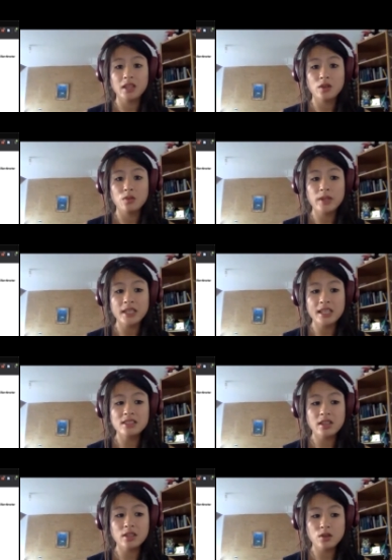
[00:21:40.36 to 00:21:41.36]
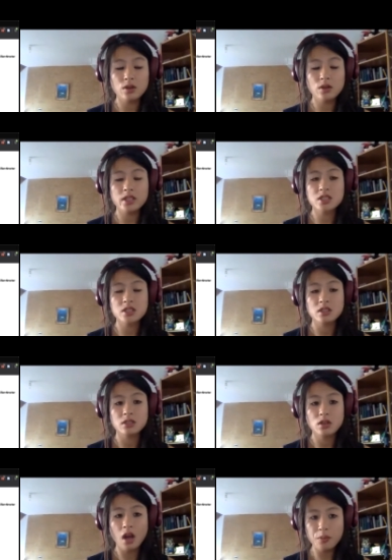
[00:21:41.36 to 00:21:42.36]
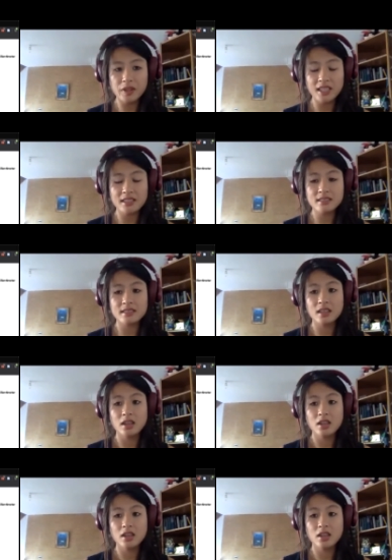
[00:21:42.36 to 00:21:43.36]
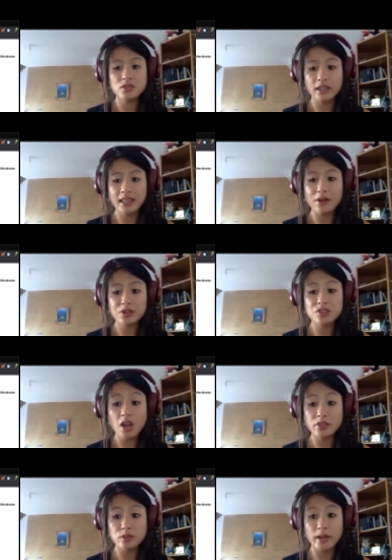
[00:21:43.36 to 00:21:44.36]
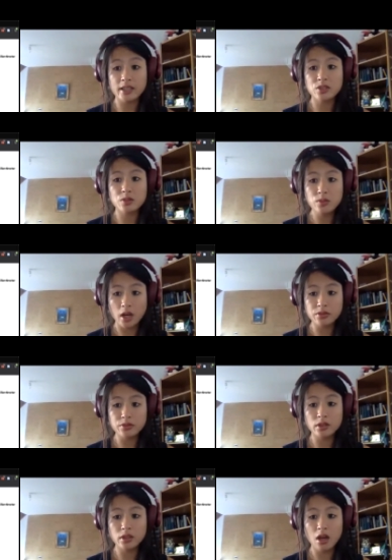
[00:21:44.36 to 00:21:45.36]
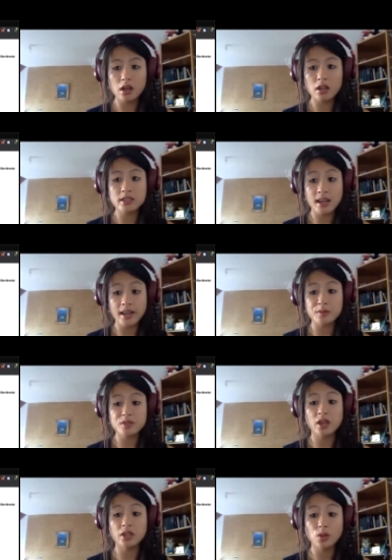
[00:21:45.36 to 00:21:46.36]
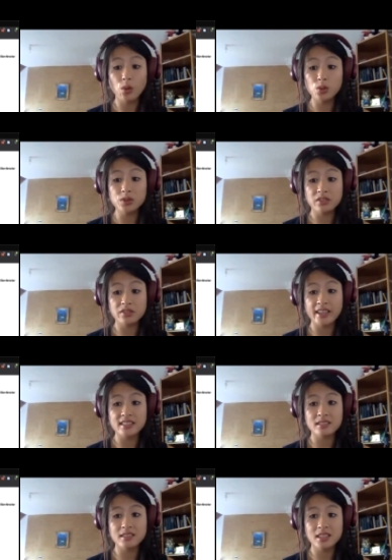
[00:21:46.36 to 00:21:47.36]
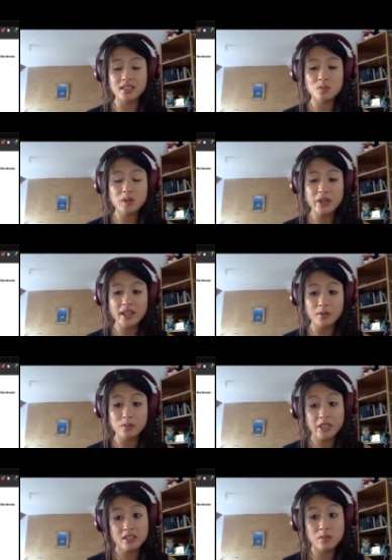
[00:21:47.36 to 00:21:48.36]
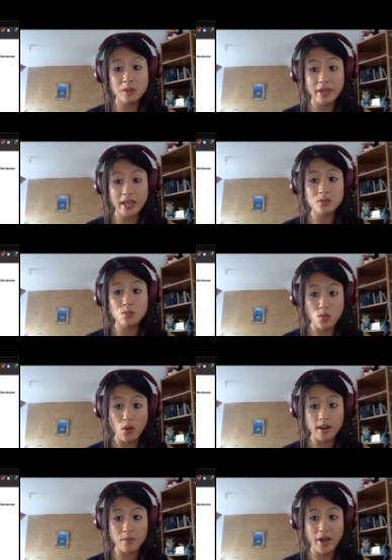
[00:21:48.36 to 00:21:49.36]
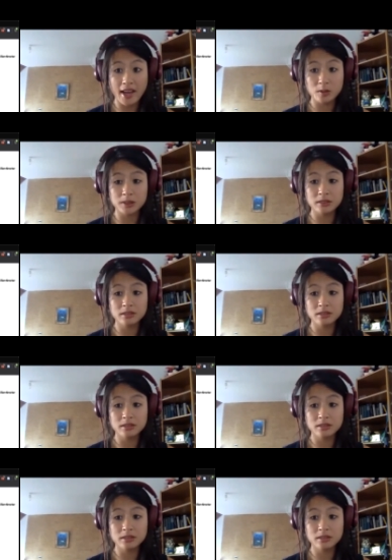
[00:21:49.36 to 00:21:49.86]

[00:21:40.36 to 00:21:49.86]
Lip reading: We need to encourage companies to allow software to run for longer times on old devices. They need to be made more compatible.